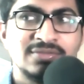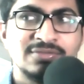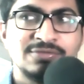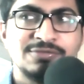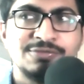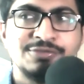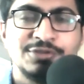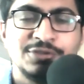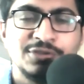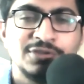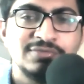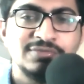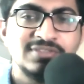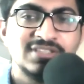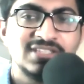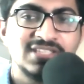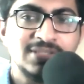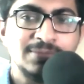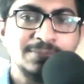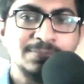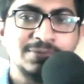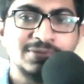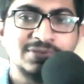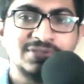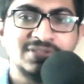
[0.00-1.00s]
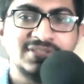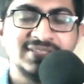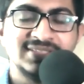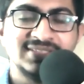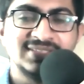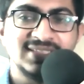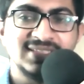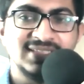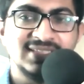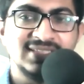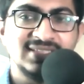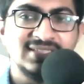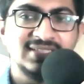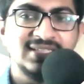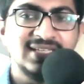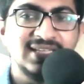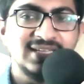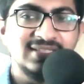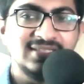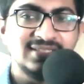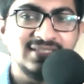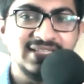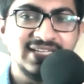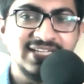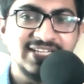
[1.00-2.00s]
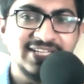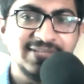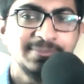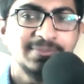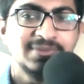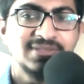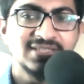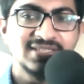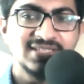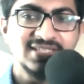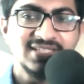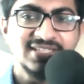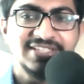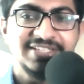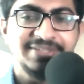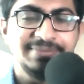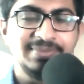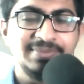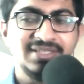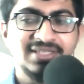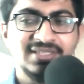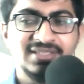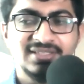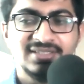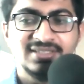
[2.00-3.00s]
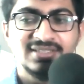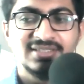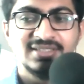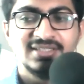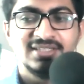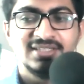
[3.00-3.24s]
few of the components in ladybug honeybee